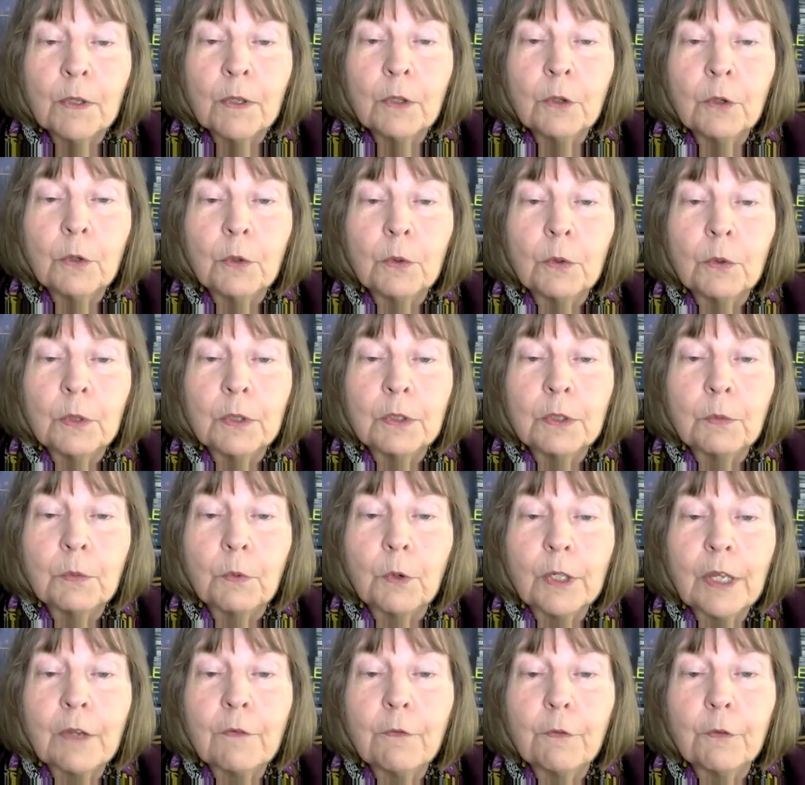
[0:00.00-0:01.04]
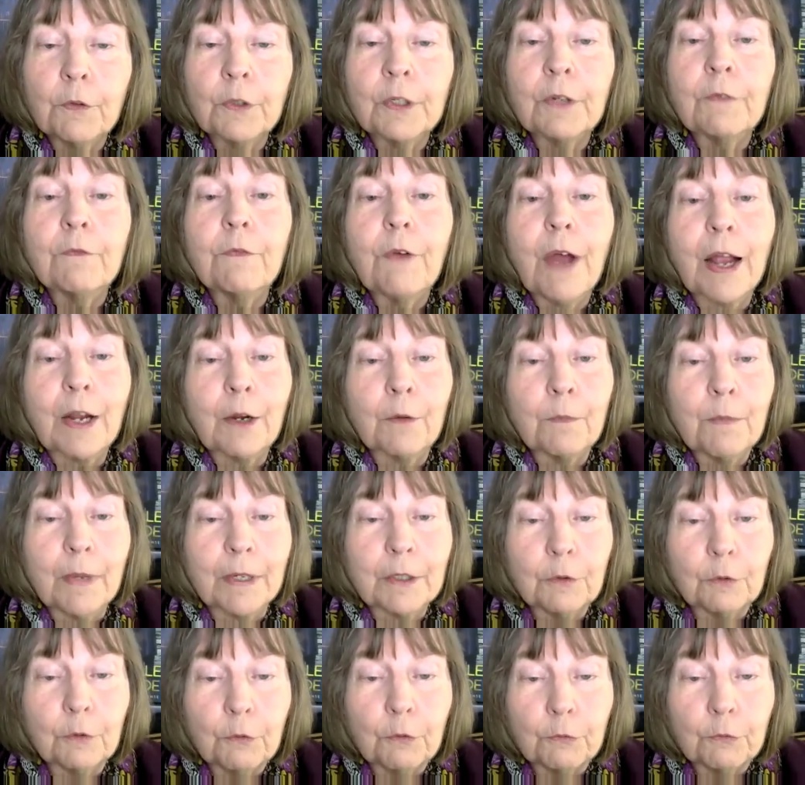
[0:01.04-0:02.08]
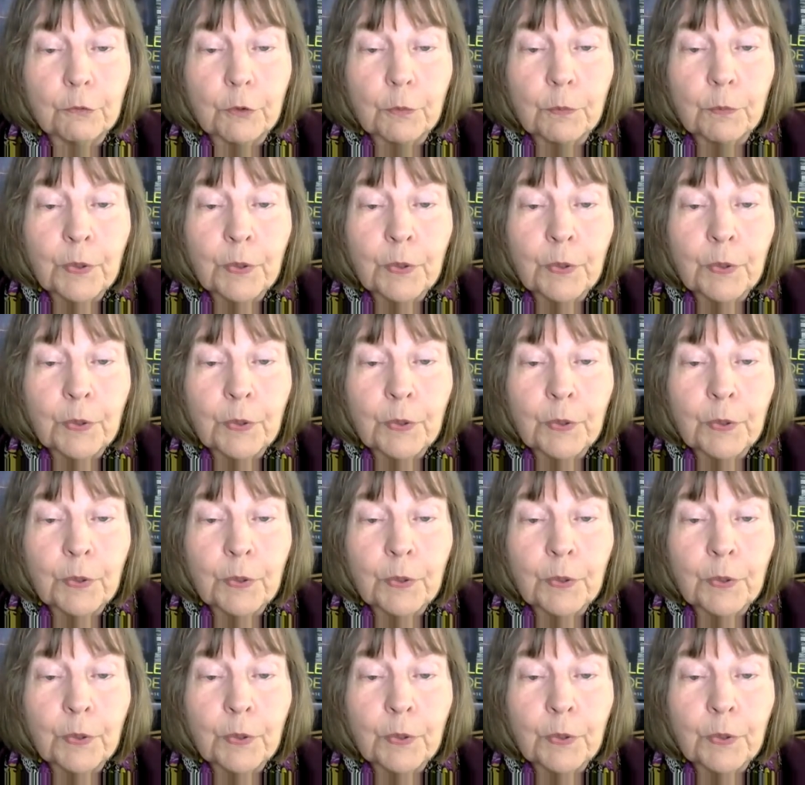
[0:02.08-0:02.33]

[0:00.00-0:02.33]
woman who is working for an environmental